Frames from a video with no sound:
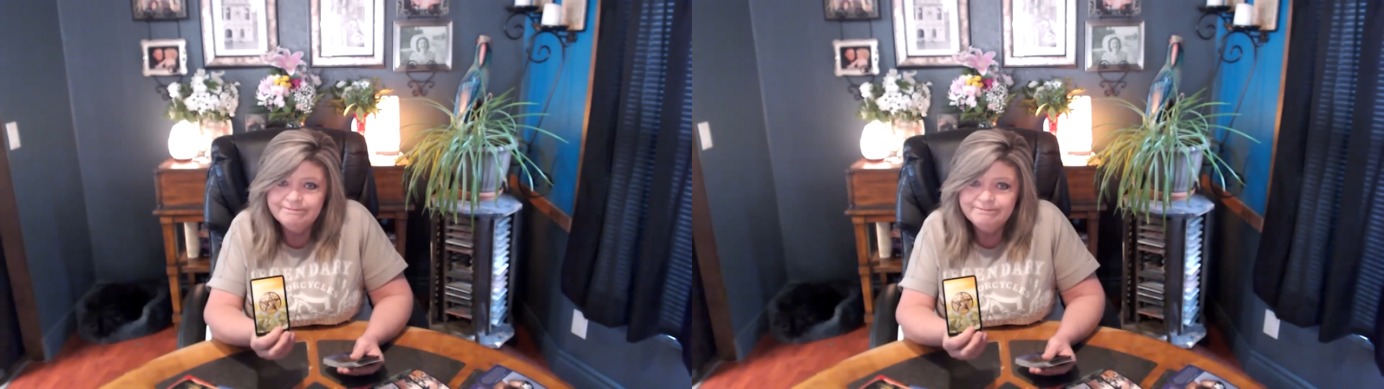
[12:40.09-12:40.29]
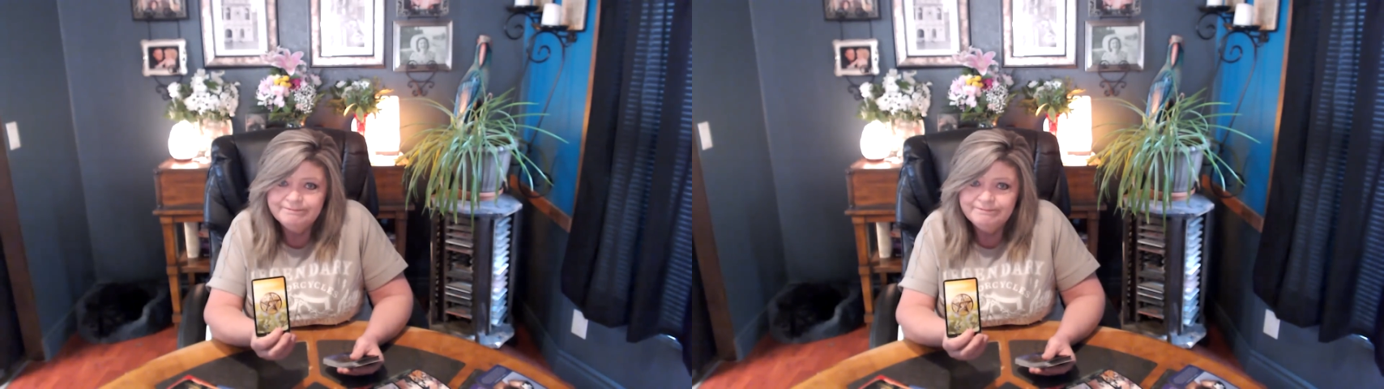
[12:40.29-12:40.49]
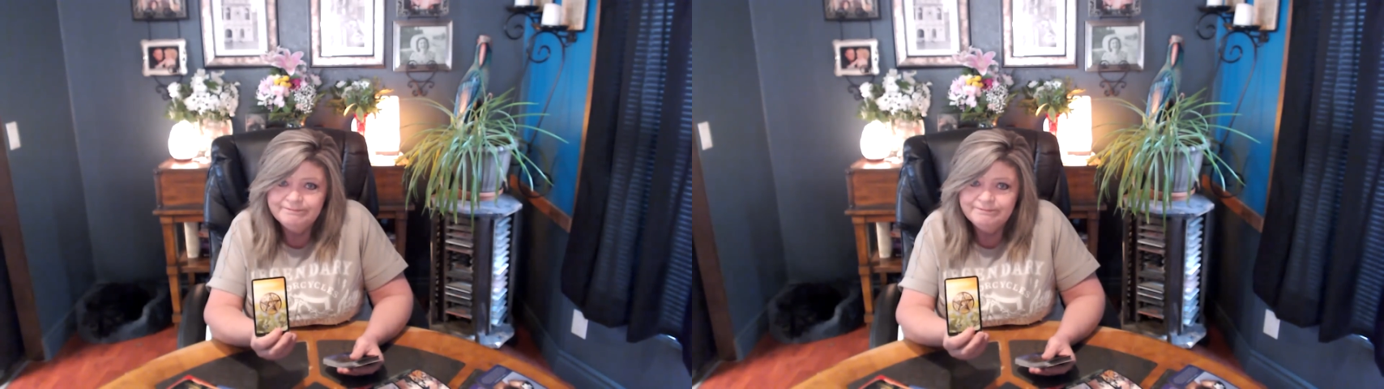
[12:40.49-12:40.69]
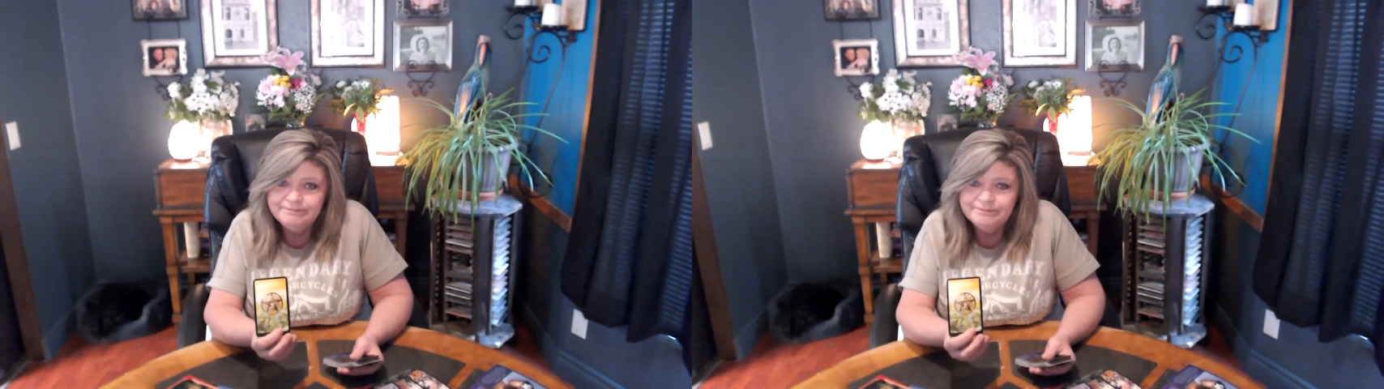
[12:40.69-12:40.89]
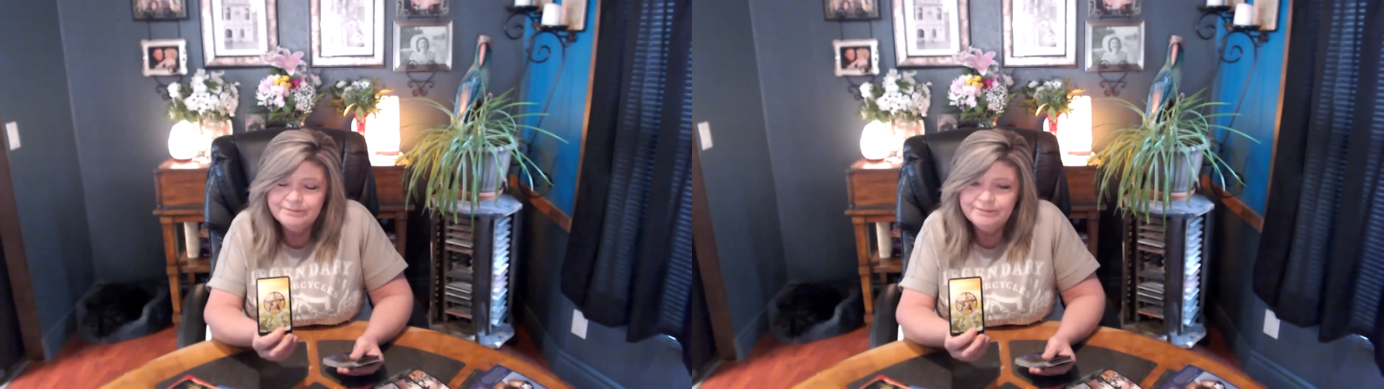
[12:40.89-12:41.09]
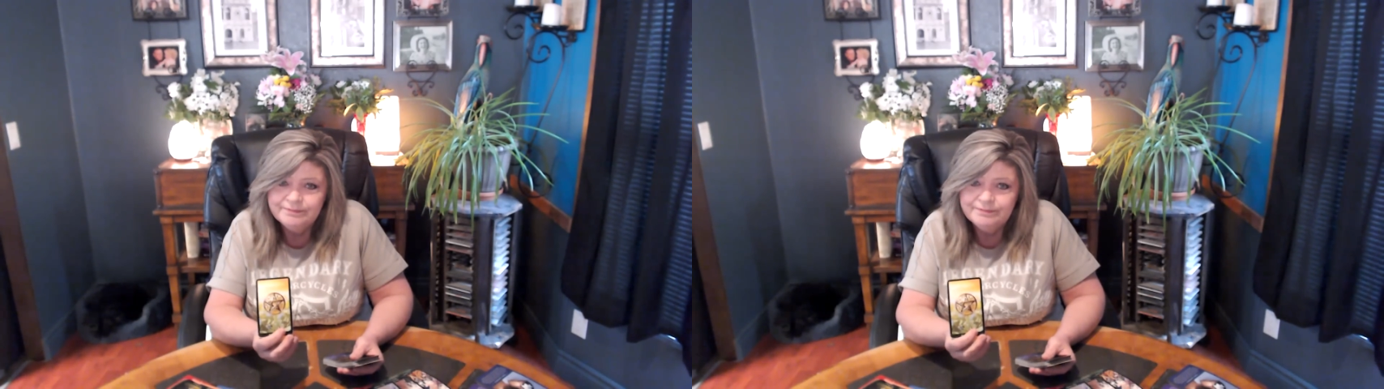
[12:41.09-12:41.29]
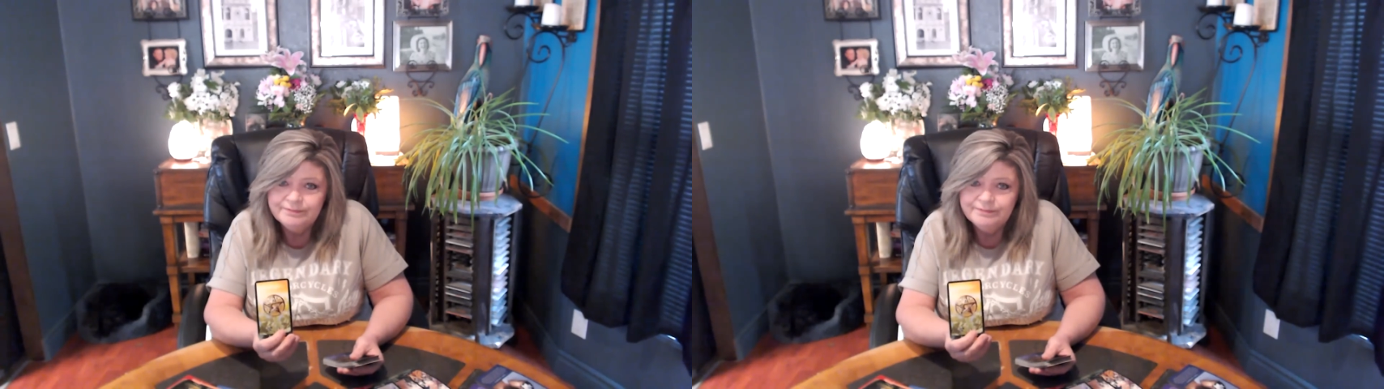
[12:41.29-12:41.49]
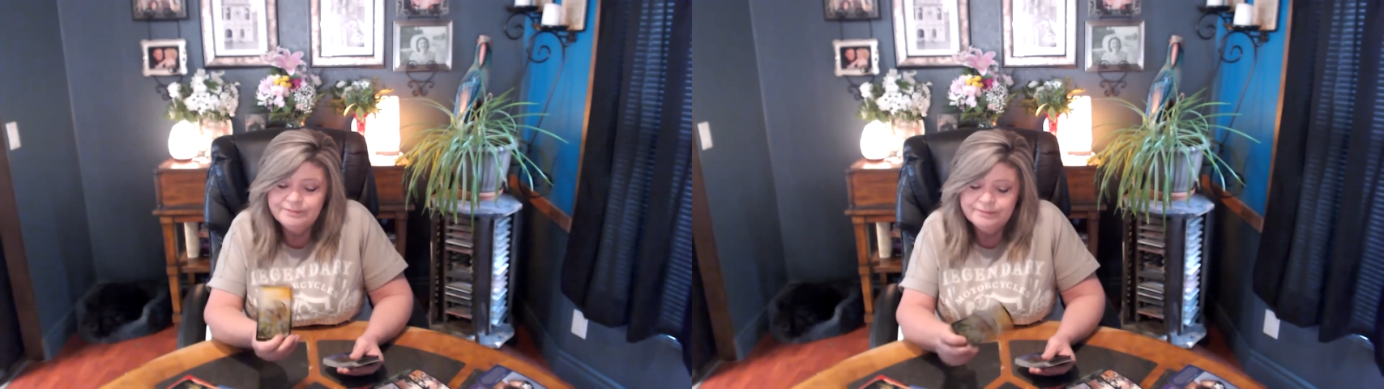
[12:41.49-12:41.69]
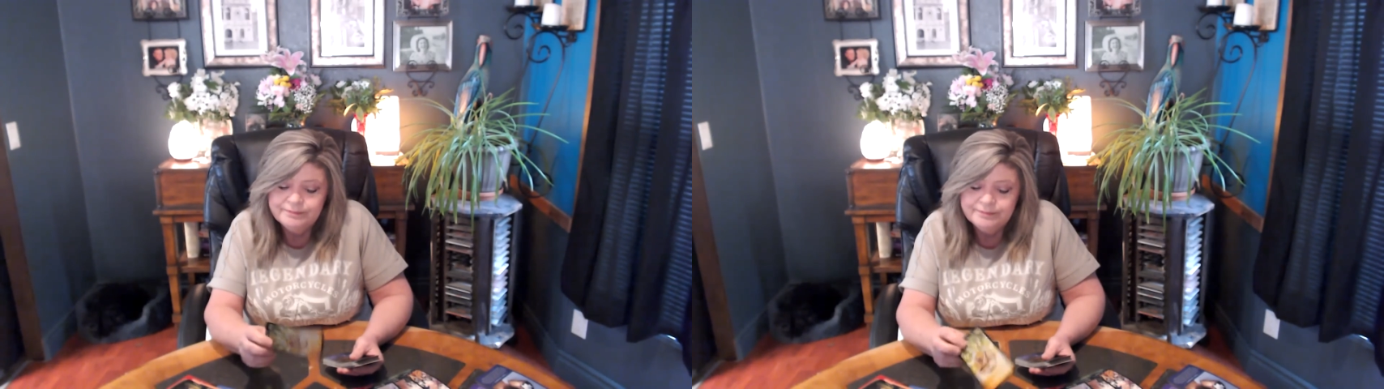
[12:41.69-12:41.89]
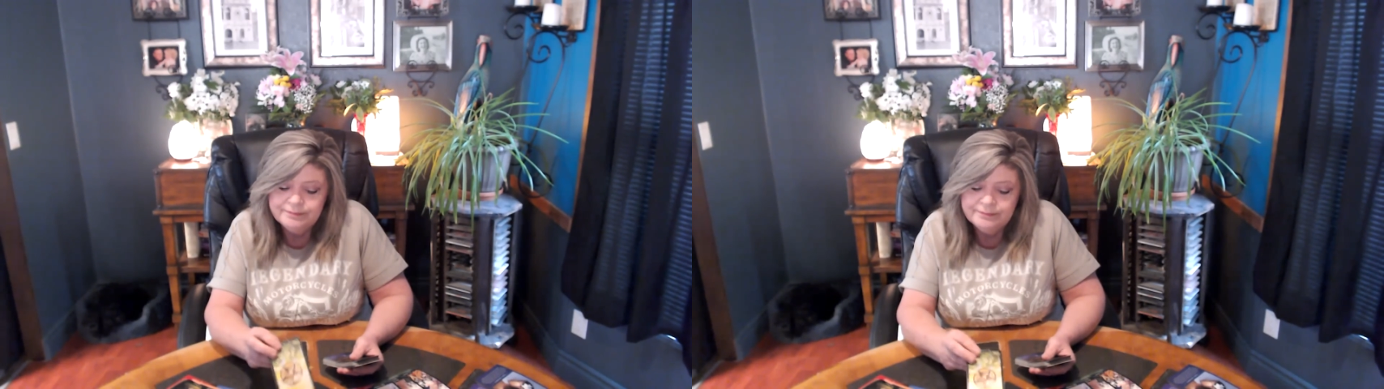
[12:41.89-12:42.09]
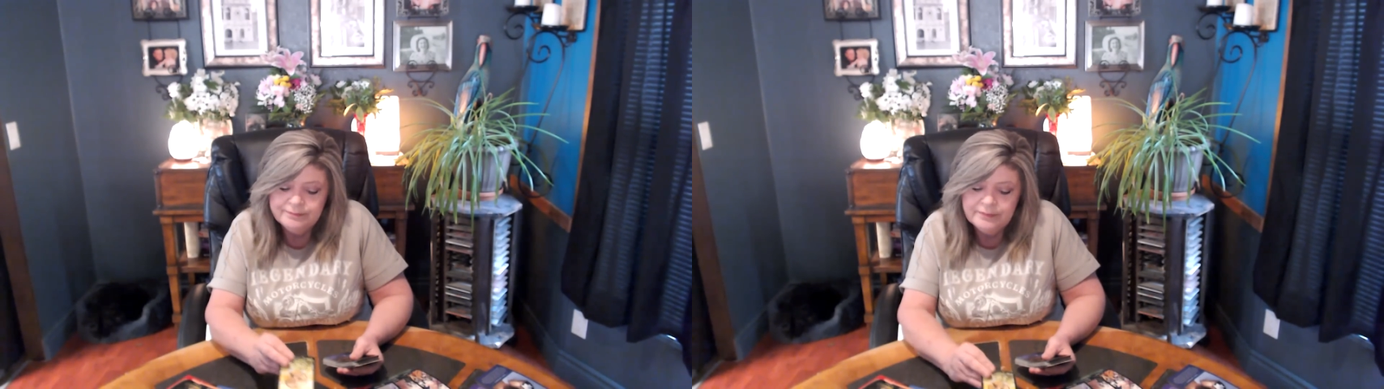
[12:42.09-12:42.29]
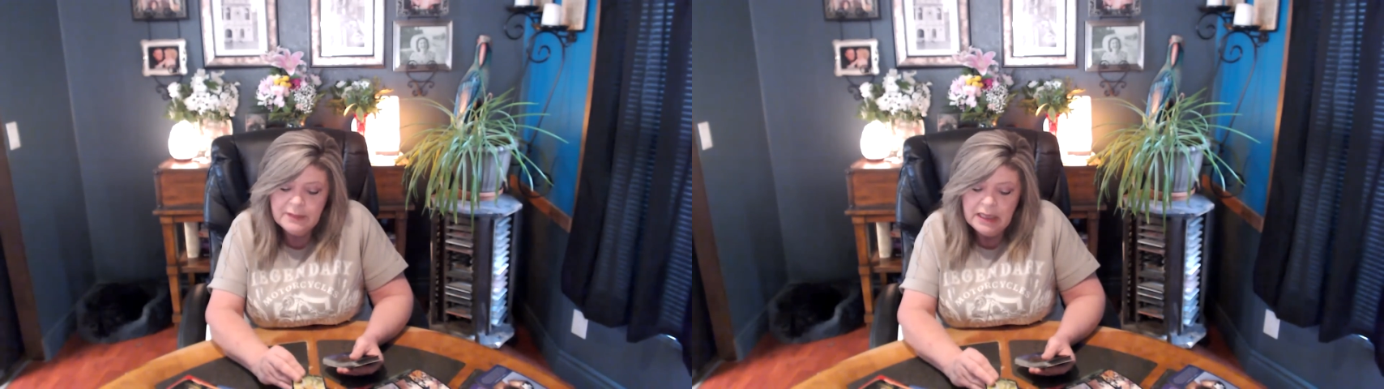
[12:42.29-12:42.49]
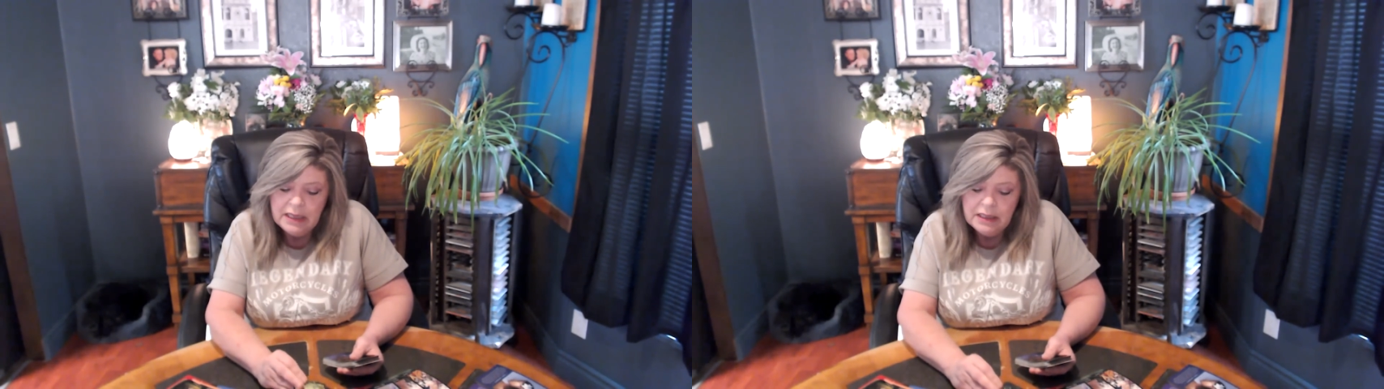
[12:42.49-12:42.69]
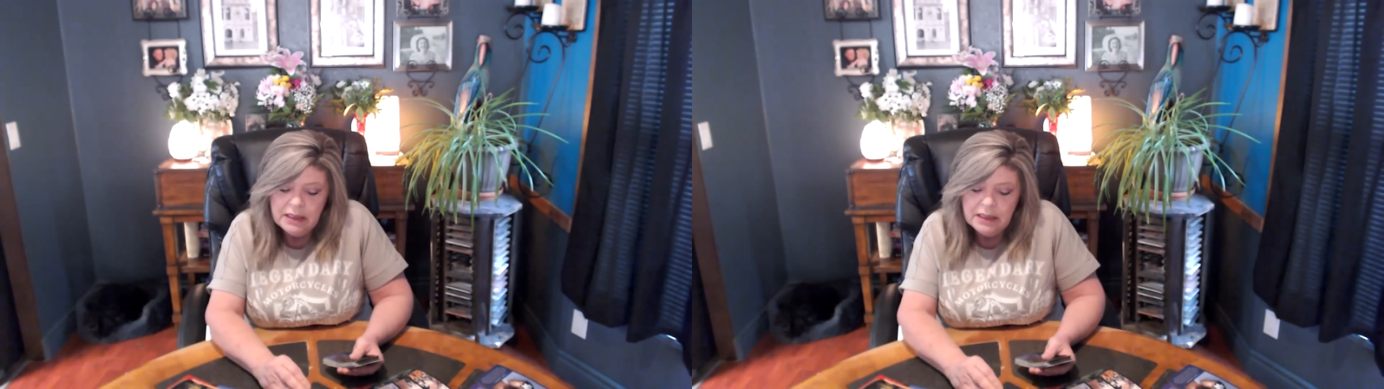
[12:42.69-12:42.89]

Nothing is said.